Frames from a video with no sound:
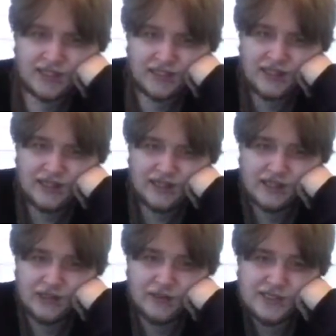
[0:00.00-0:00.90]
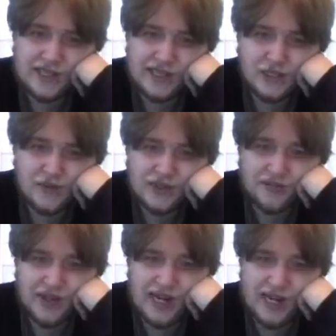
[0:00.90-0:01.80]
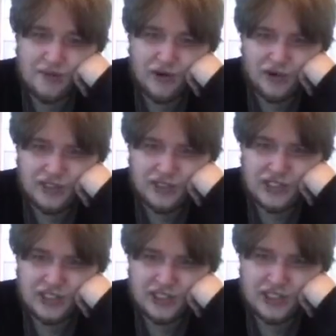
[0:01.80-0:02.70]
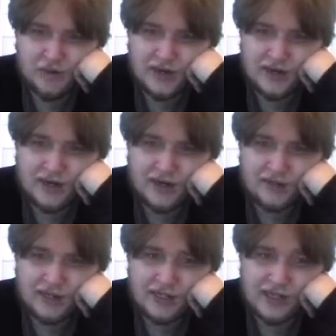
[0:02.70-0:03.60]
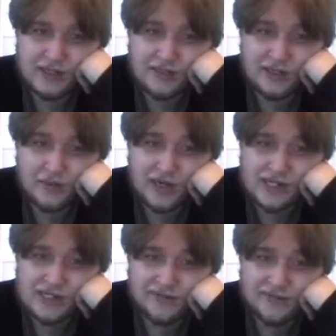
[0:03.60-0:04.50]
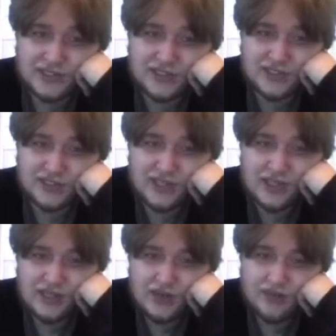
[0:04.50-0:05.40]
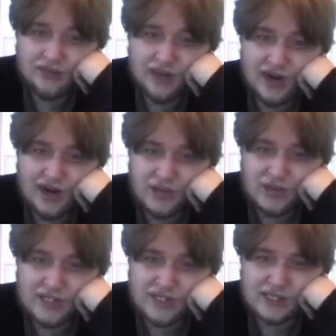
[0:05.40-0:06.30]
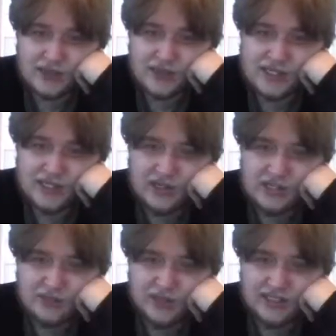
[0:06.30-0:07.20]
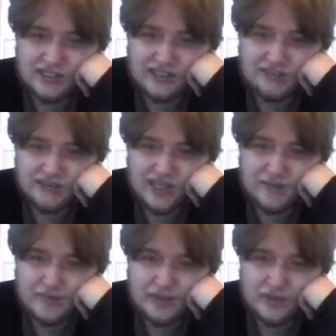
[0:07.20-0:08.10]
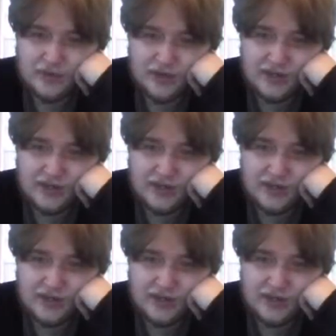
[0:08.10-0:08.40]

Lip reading: Next to her was an angel with a flame mark. She had short red hair, green eyes, wearing a white sleeveless shirt with flowers, a red skirt, sneakers, and wielded a flame sword.